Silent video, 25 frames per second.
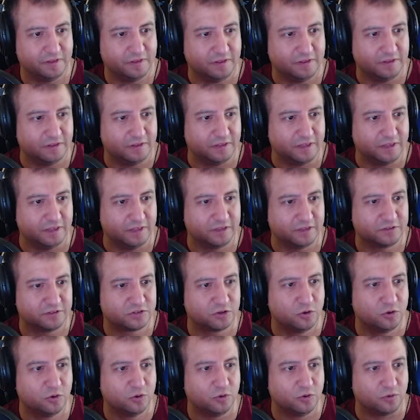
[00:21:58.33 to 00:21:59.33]
It looks
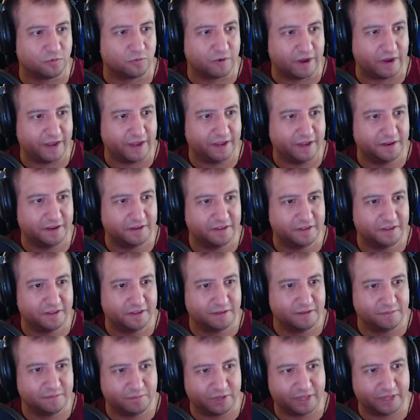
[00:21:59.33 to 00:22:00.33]
cool, right?
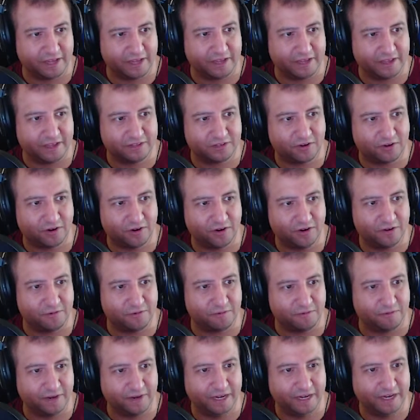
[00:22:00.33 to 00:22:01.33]
But like, it's hard to
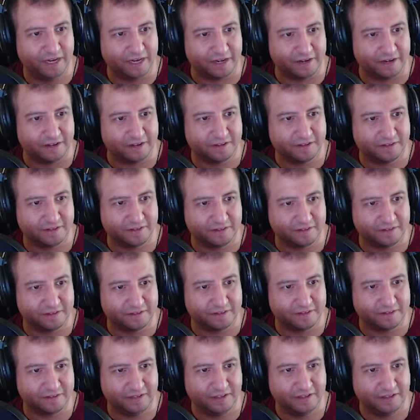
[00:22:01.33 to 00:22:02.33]
read.
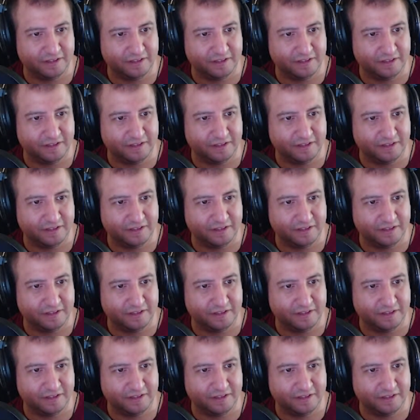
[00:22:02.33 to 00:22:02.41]
See?